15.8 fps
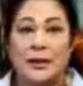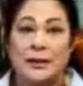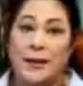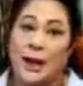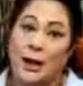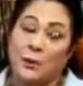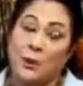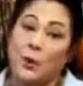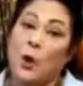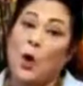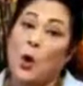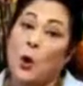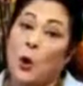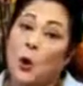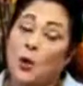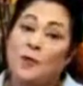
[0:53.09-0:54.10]
Now,
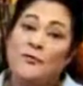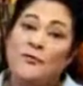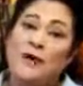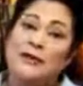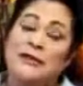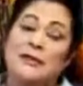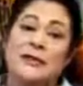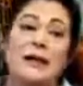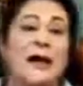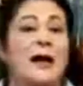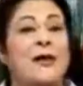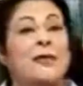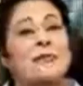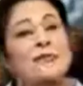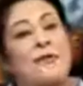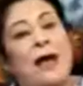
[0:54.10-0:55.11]
all of us
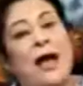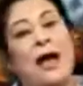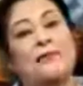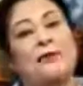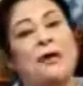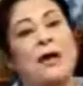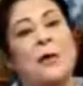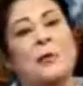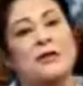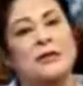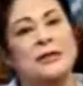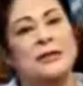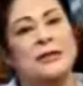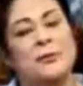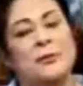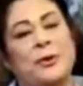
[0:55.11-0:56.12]
love having our
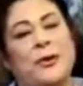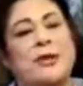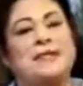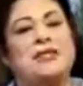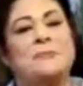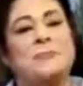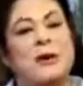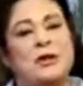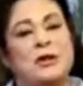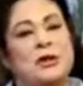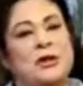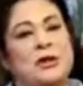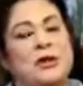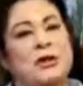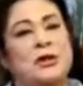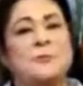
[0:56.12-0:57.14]
tea with our
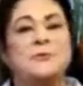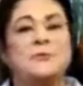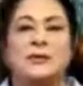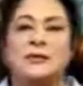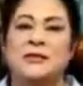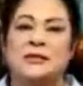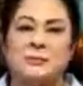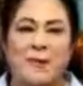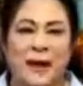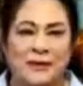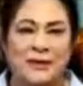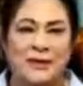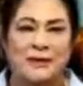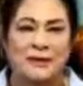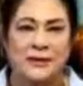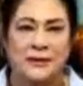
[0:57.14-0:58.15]
special herbs and
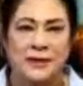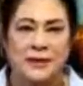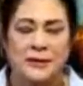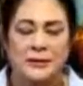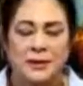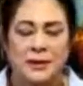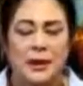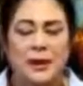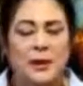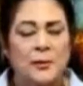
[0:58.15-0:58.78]
spices in it.